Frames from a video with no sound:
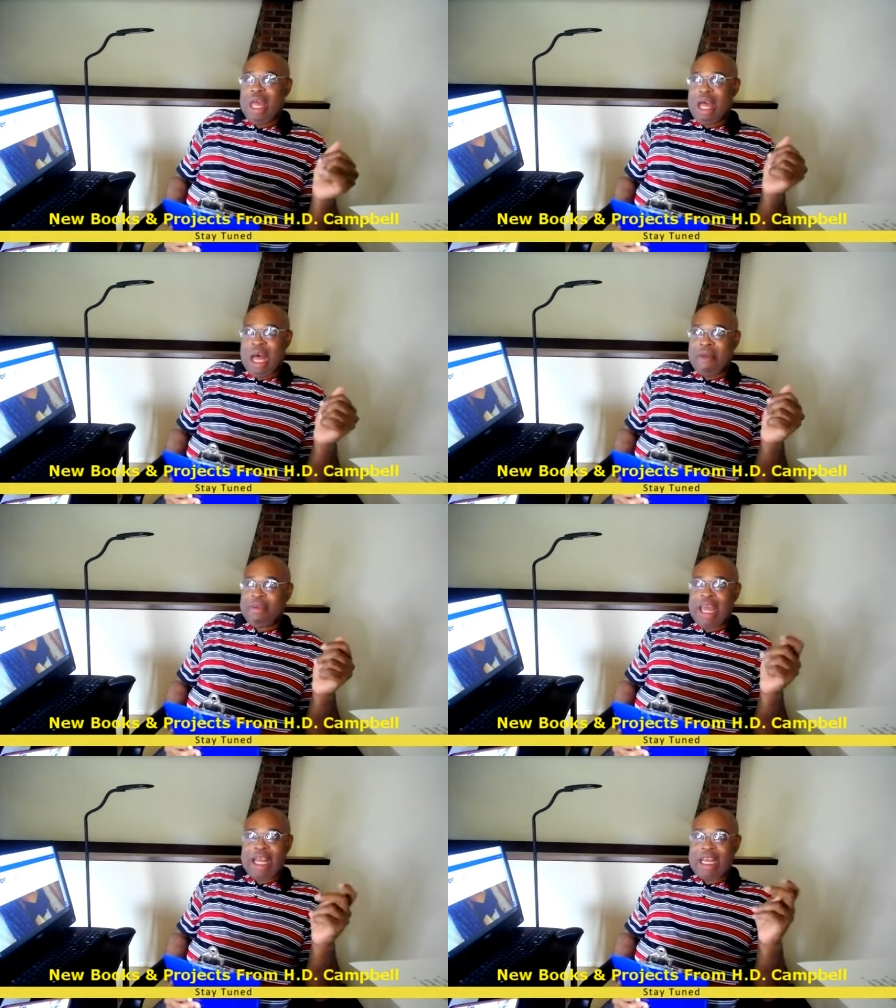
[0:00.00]
I've
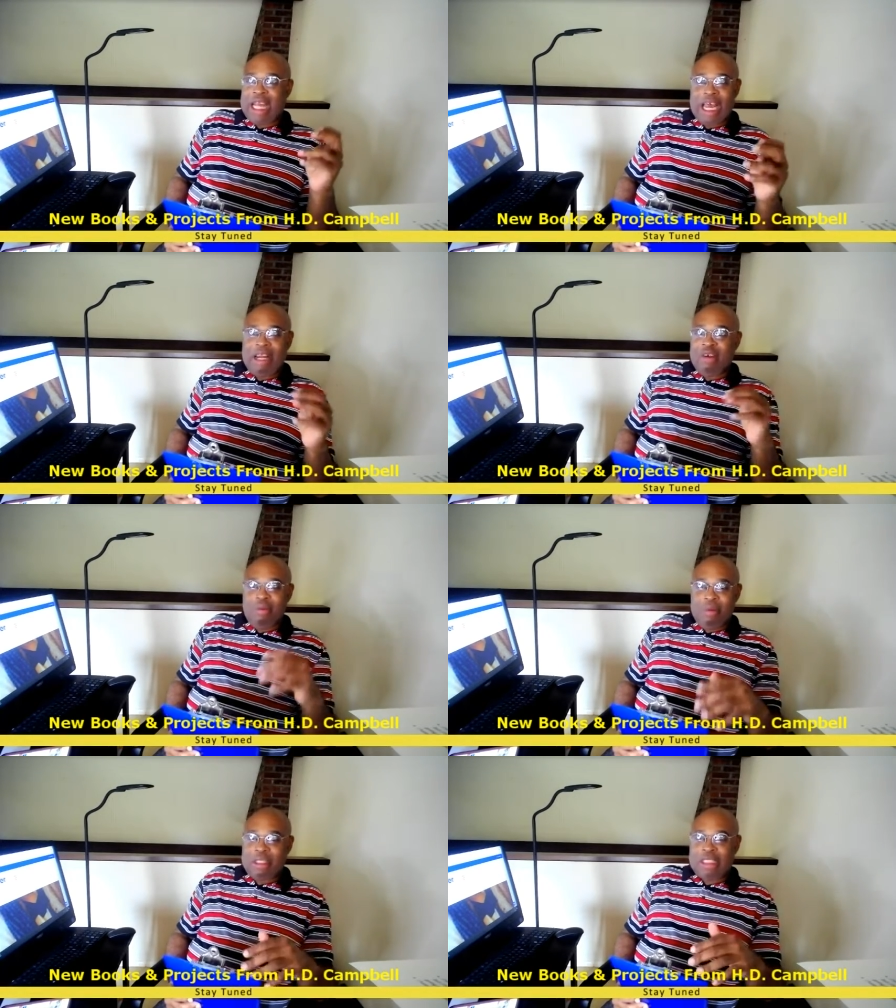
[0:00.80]
got a lot of
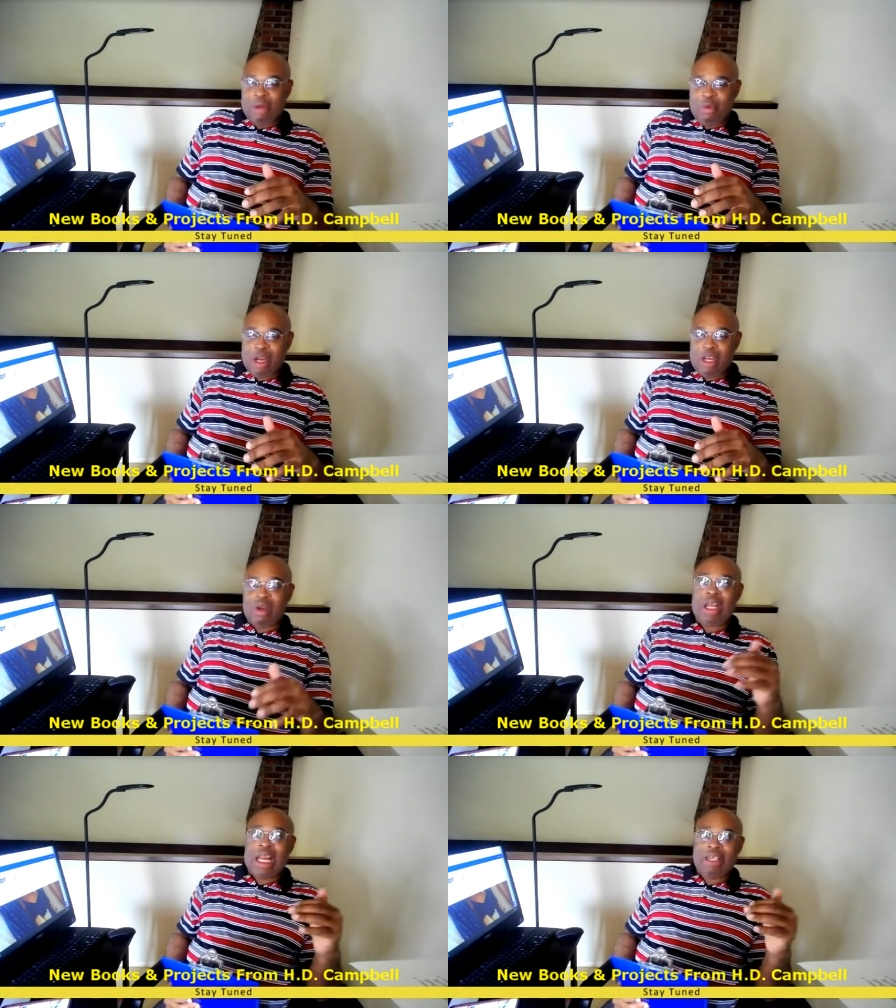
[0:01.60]
new books I'm working
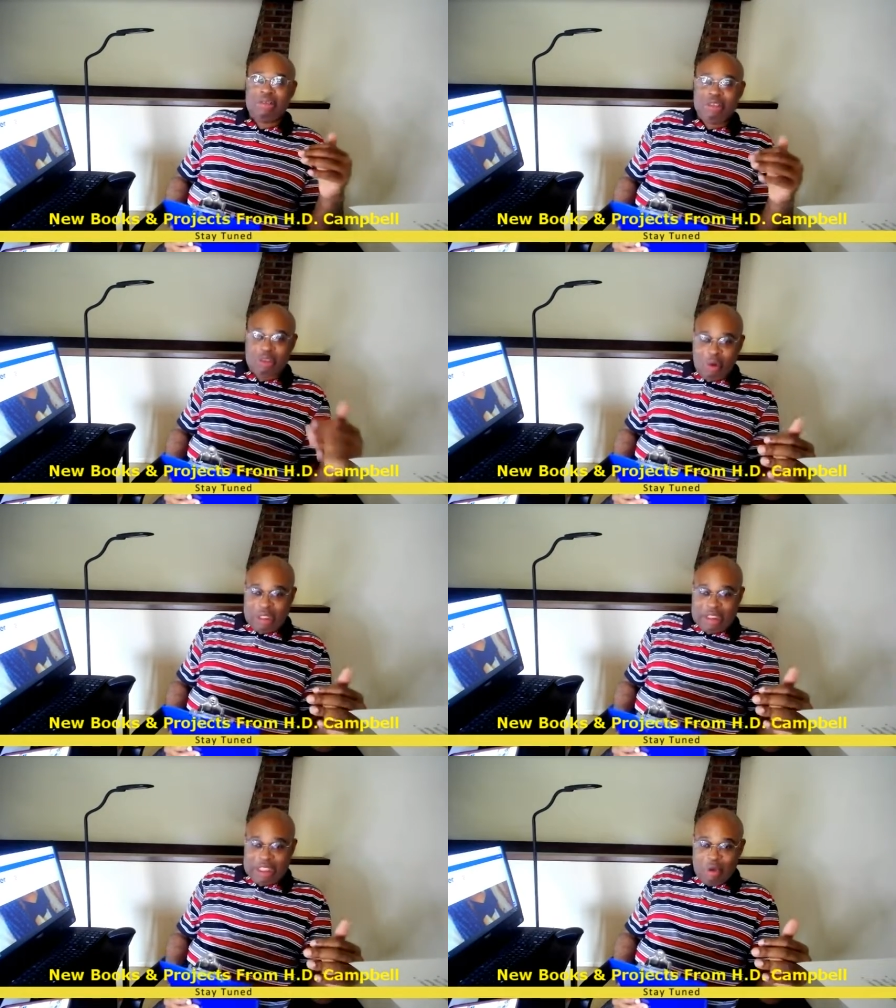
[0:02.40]
on, a lot of new
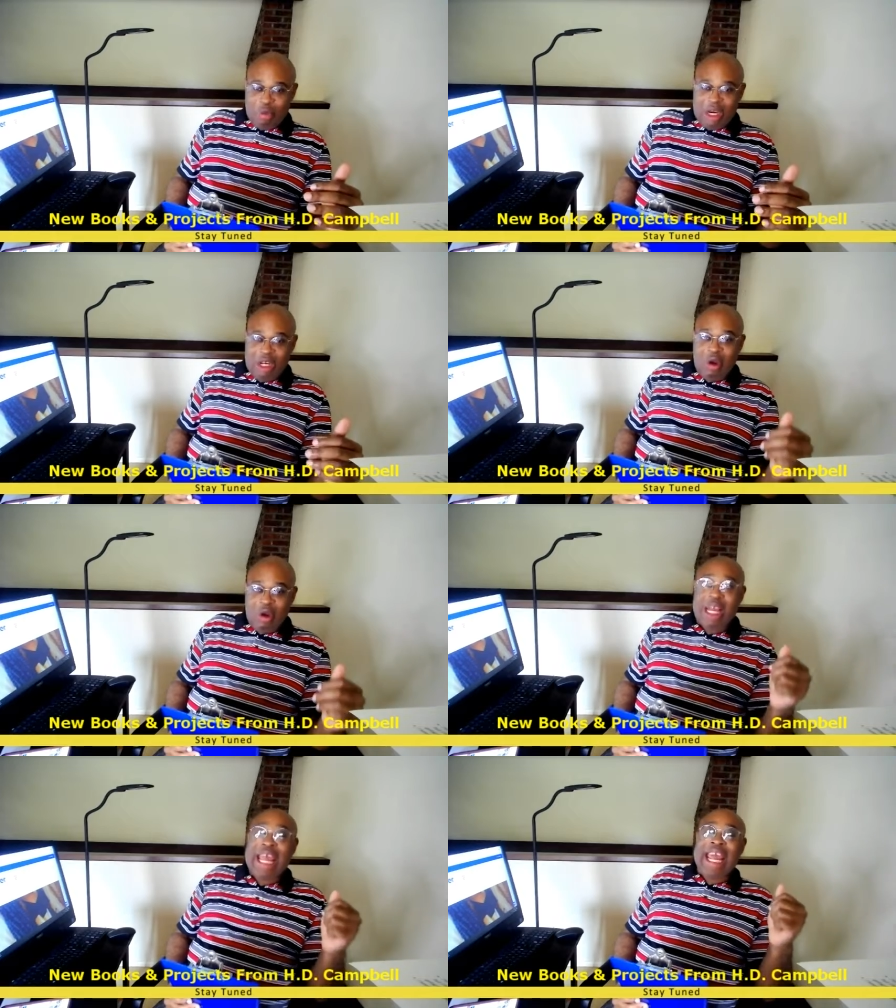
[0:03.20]
stories I'm working
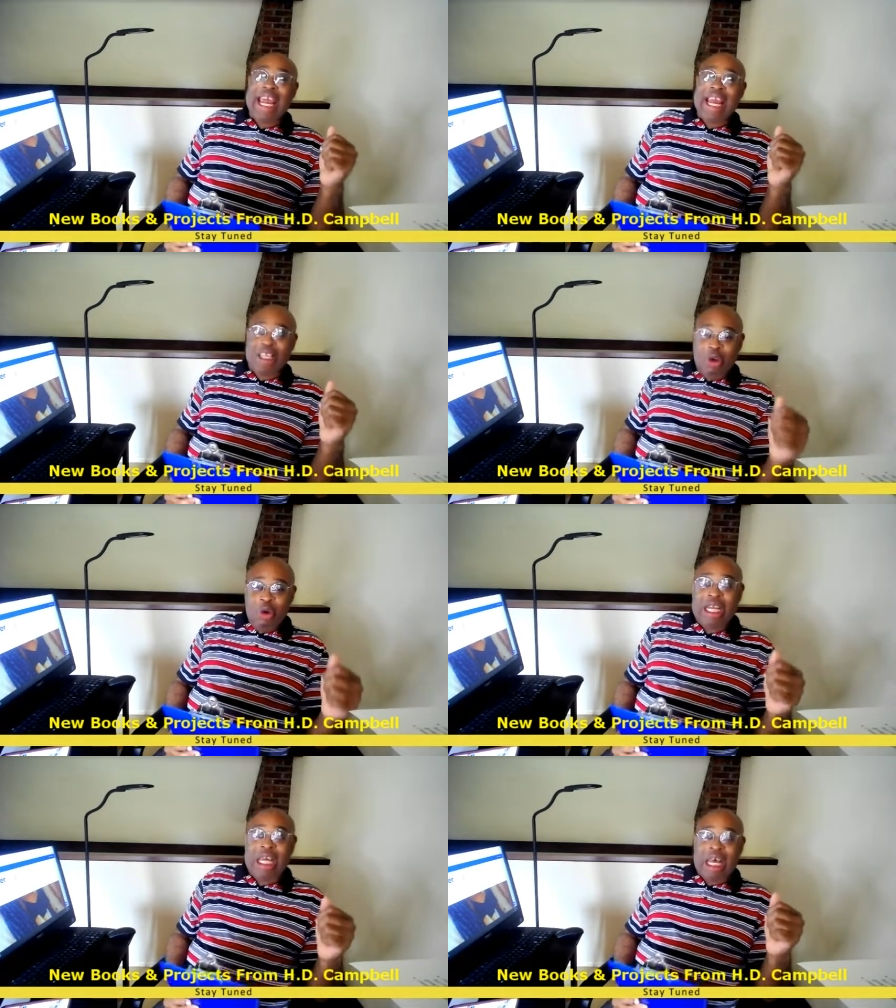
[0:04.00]
on,
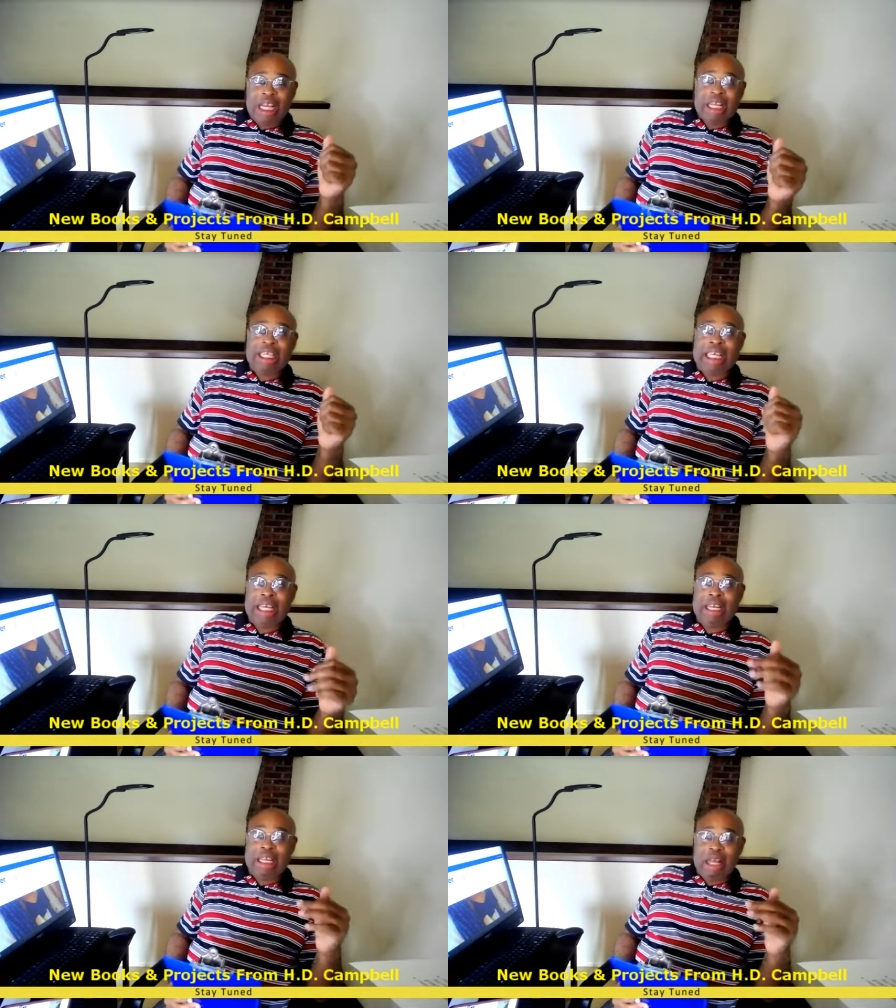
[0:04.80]
including
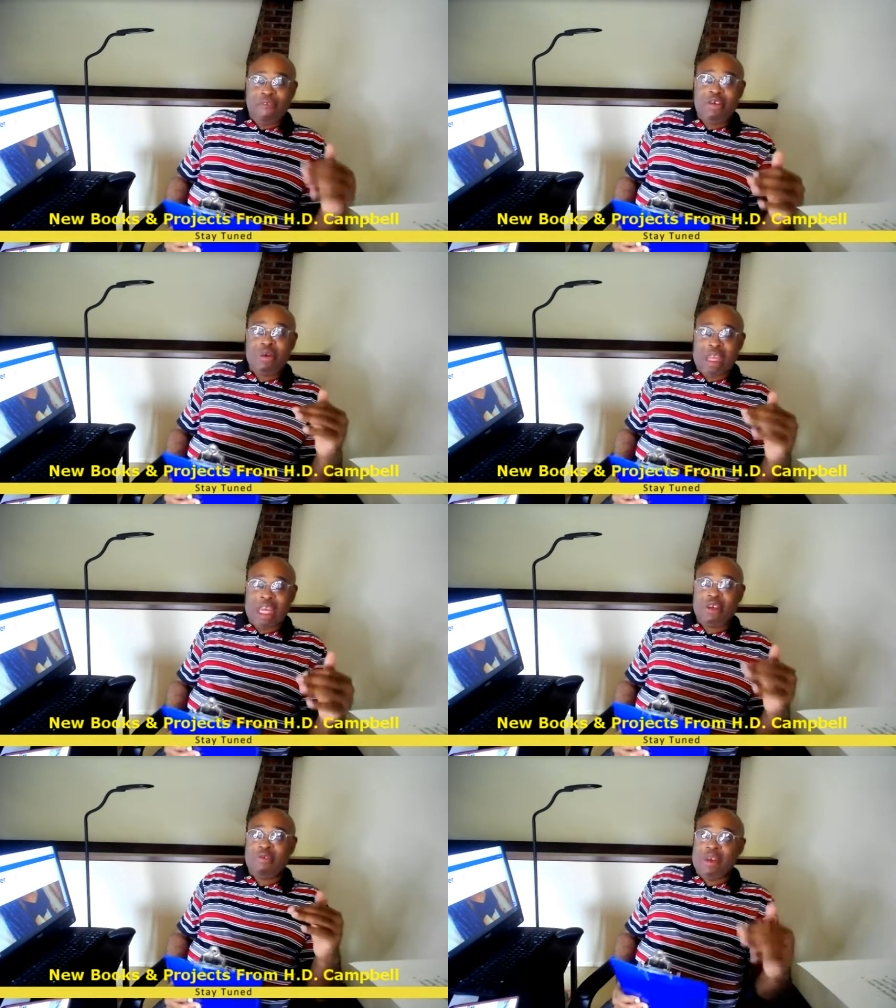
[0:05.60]
a, a few
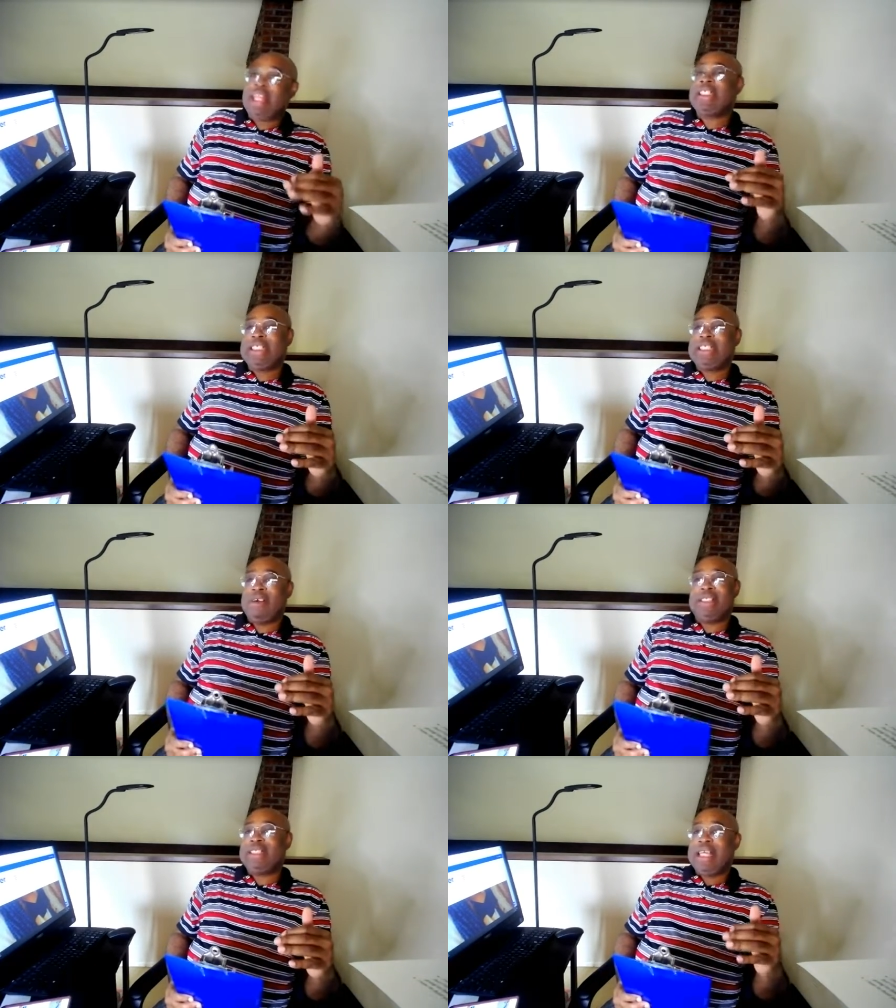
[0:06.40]
Kindle Vella
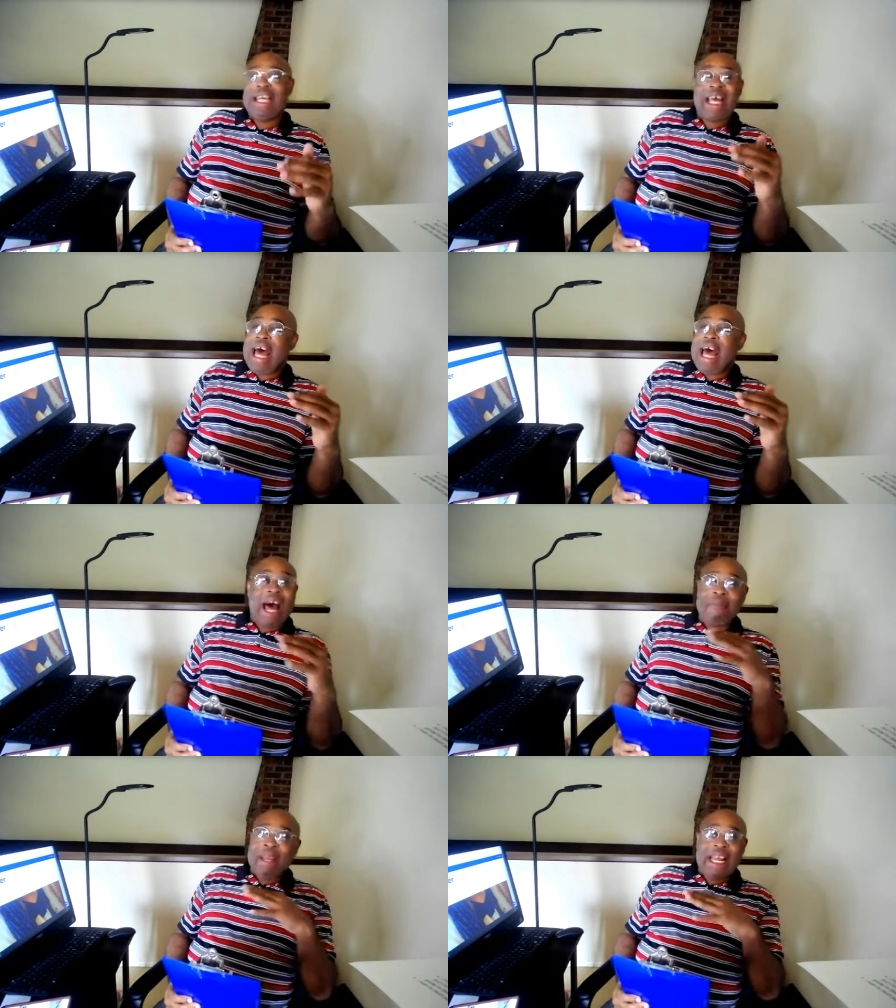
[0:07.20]
series.
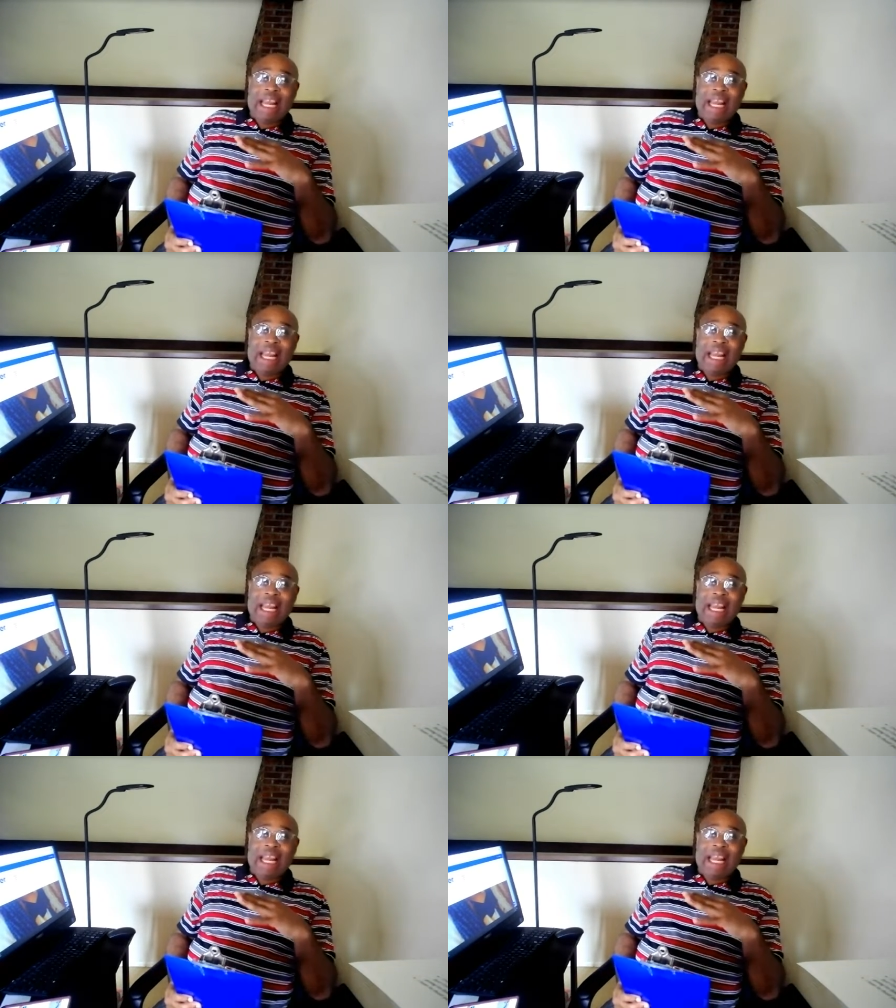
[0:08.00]
I mean,